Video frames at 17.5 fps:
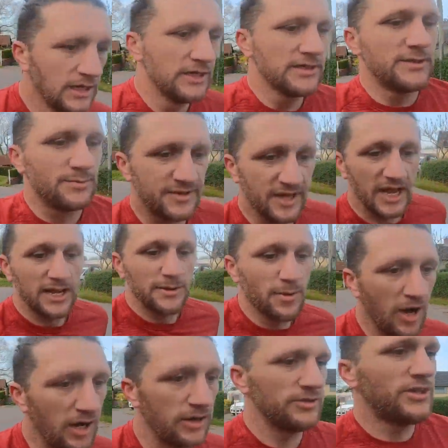some daily
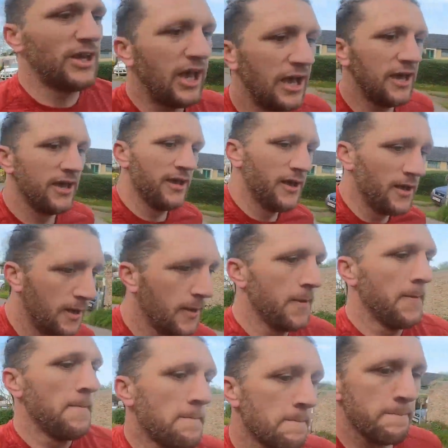miles,
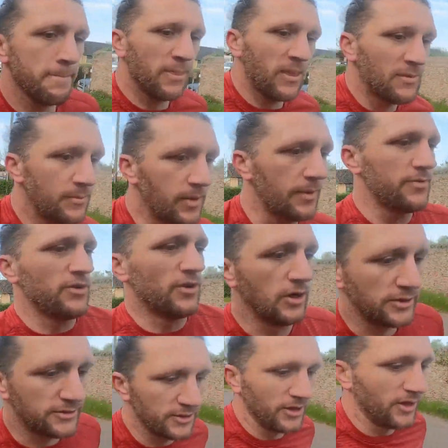maybe
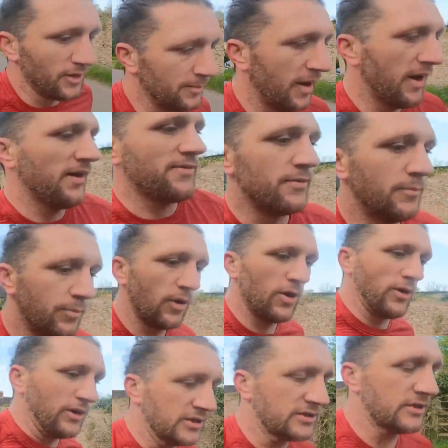you're doing a marathon block